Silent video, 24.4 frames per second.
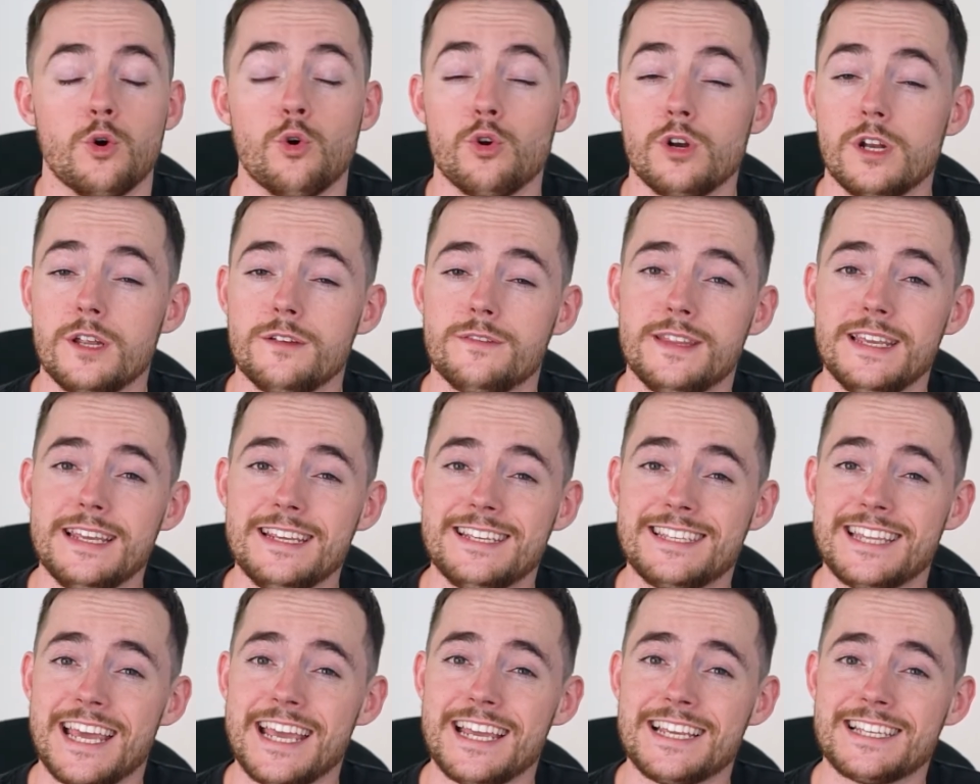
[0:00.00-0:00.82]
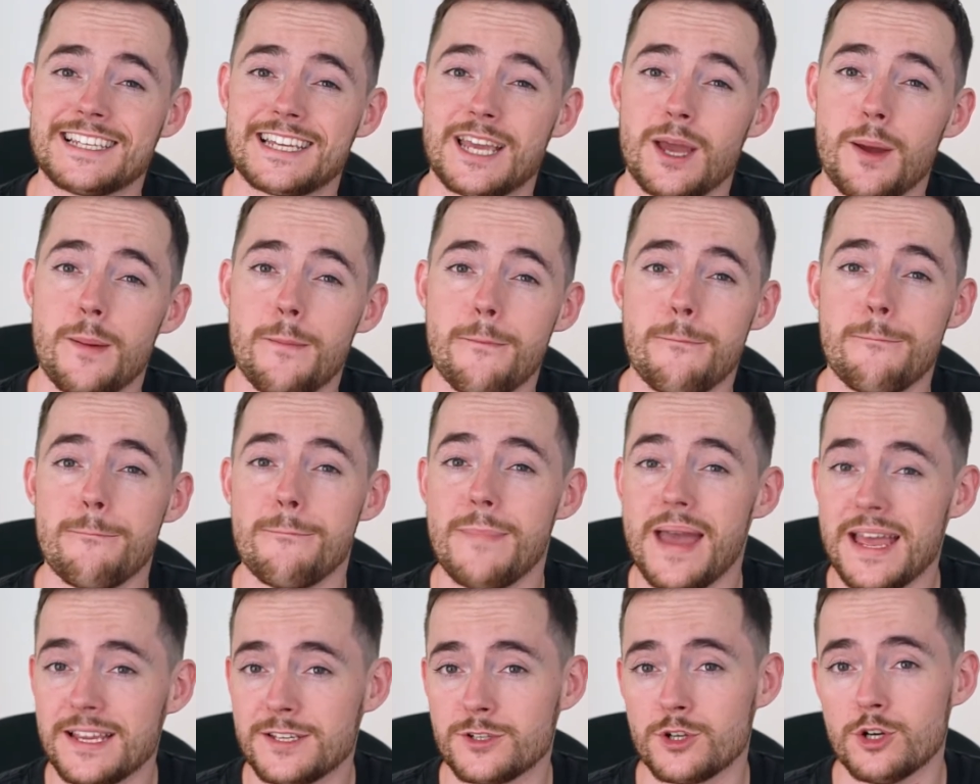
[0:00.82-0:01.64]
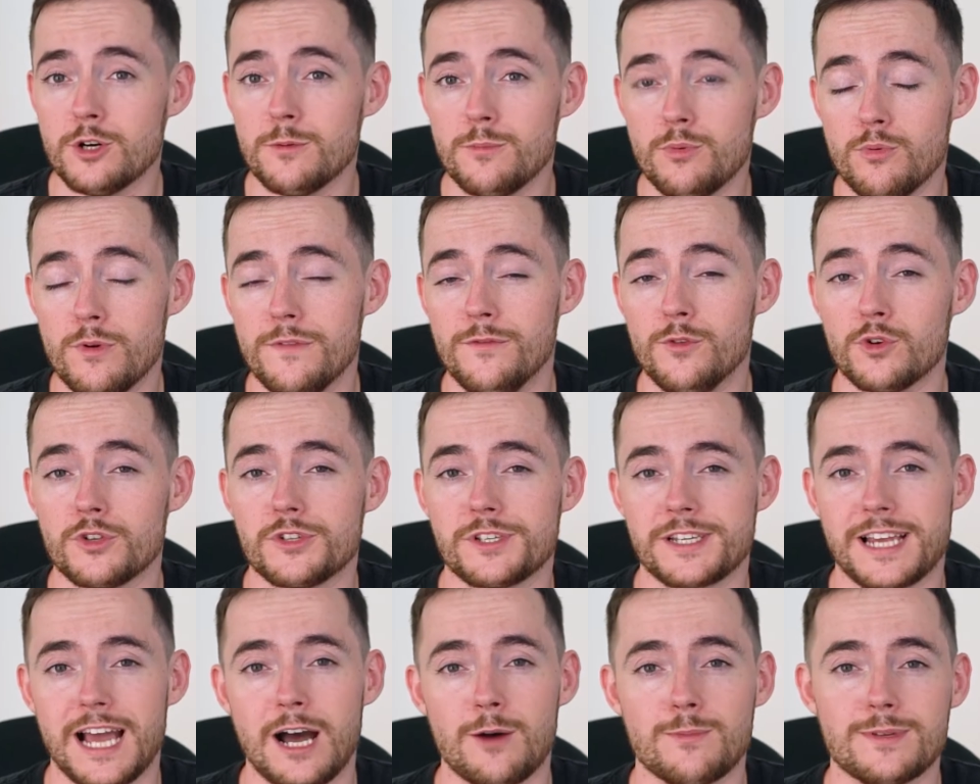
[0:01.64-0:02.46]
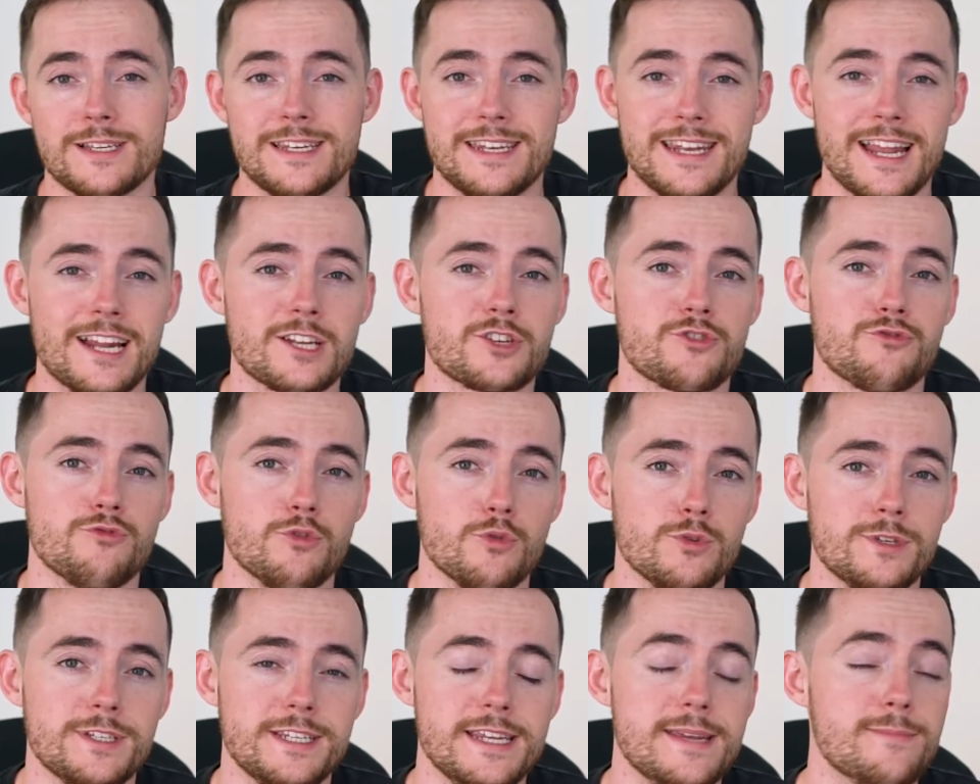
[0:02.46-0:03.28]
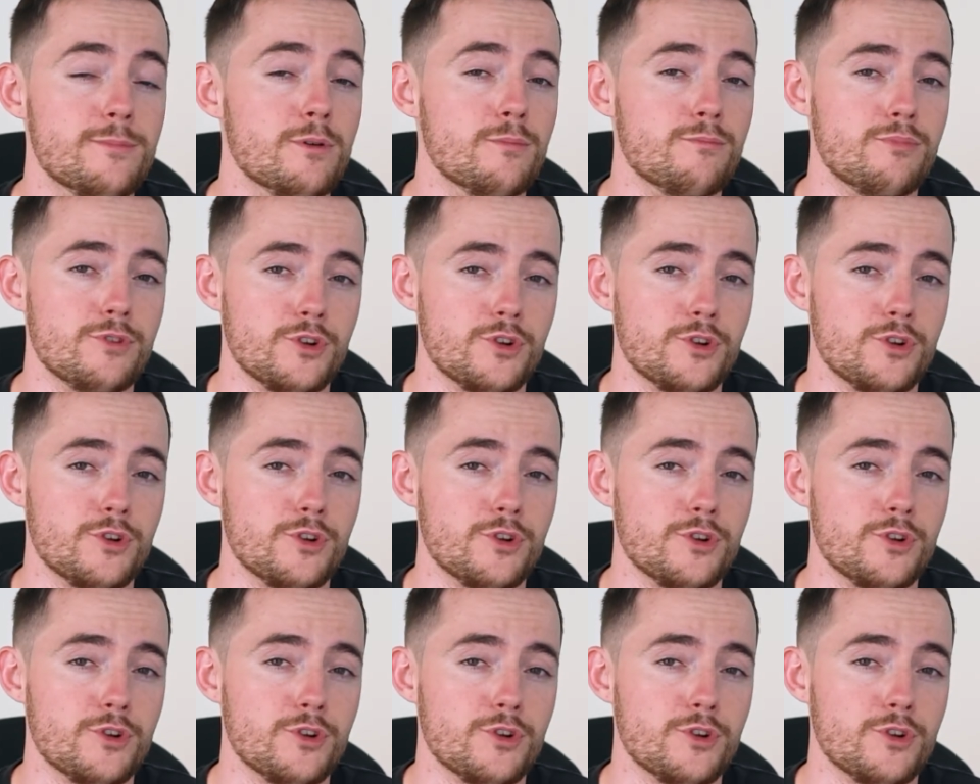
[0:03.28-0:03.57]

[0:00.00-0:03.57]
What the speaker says: All of these things can mess up with your scalp's natural sebum